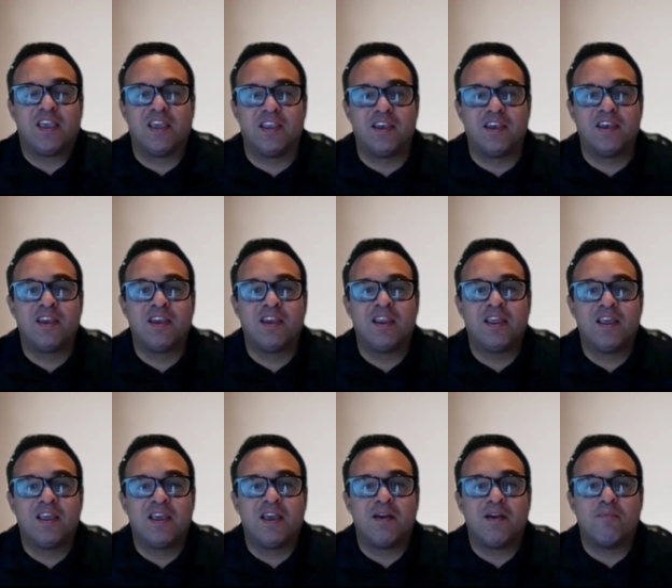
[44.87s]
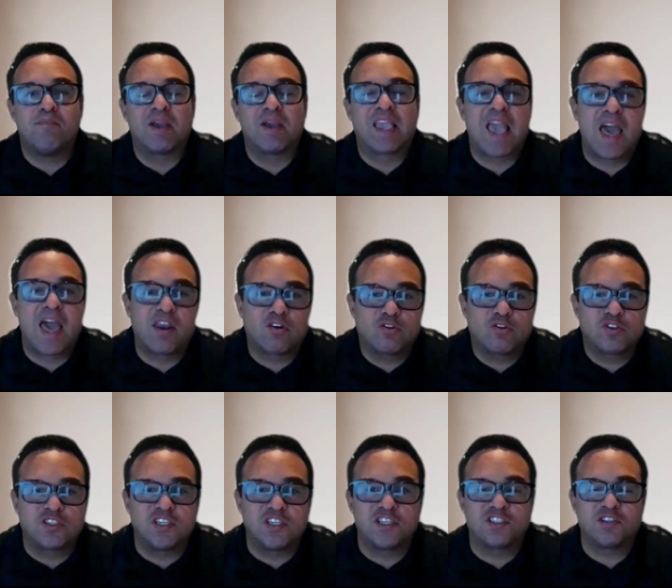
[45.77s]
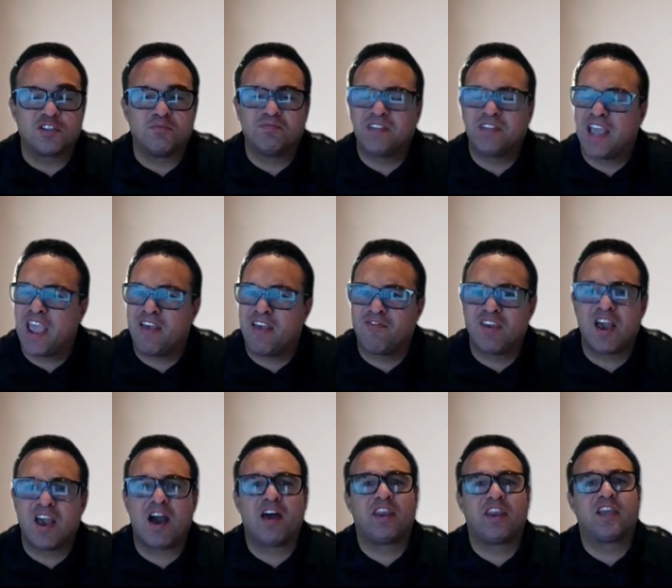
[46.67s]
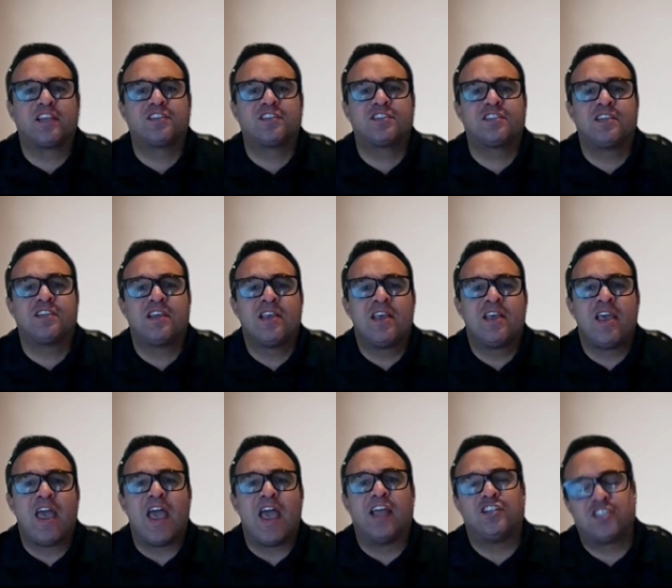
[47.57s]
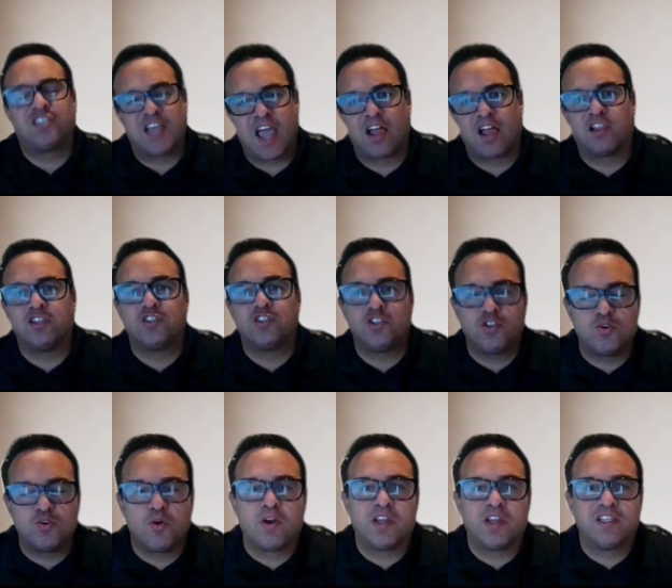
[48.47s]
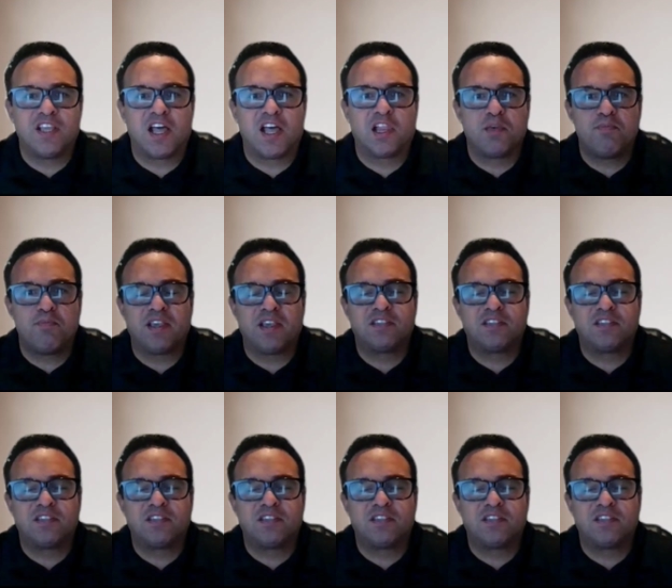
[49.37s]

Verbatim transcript: in mechanical systems, avionics, and challenges you on a daily